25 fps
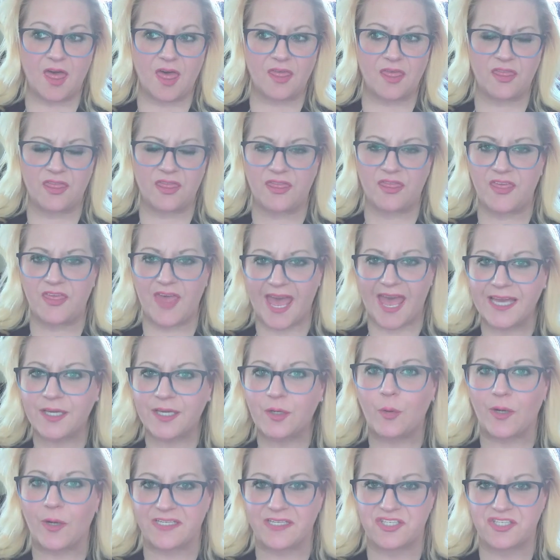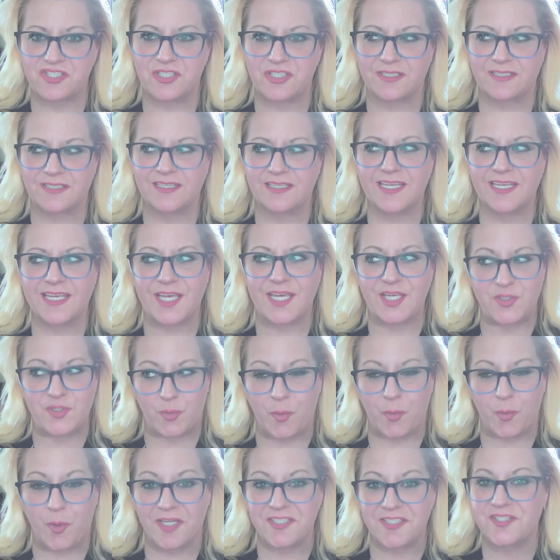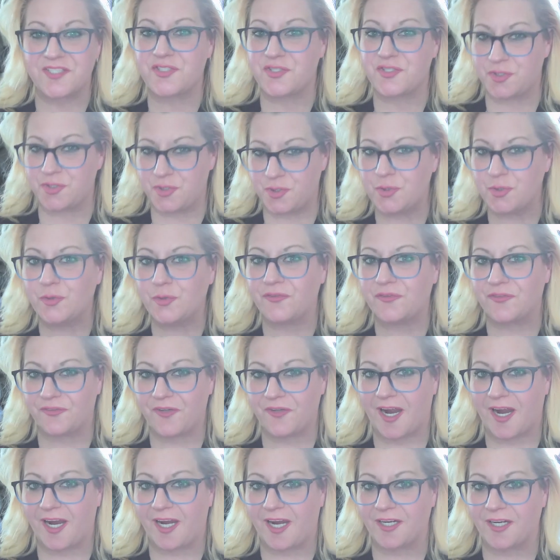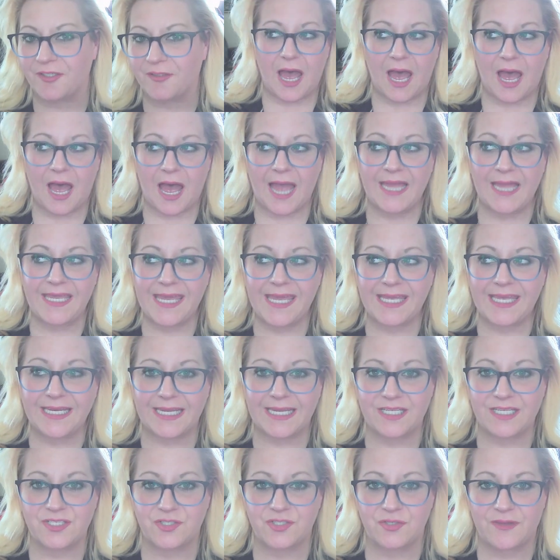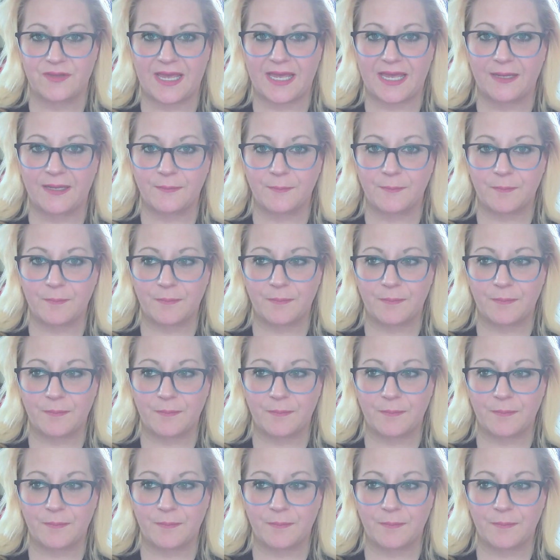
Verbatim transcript: that question is what's too far. I can't answer that.